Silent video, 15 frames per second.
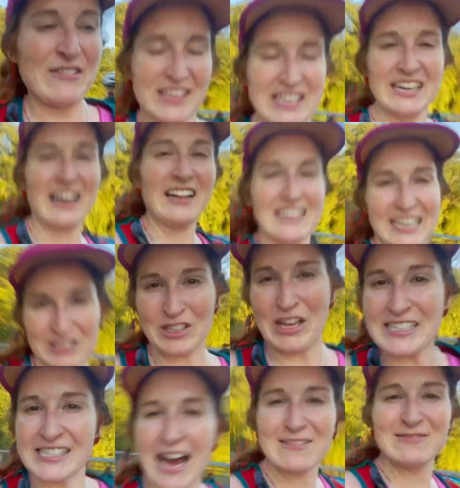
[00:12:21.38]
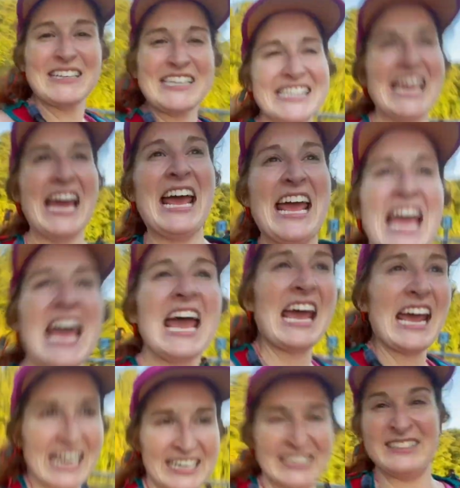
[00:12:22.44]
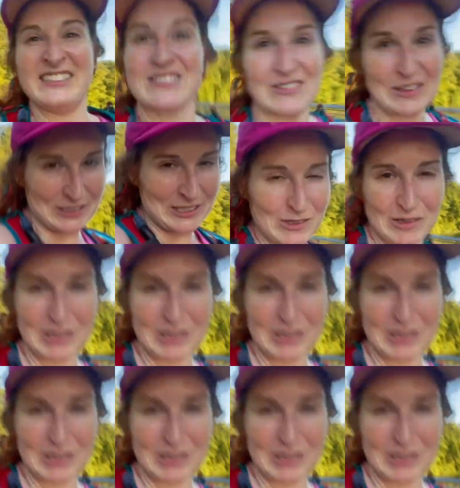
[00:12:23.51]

the electrolyte tablets and the really sweet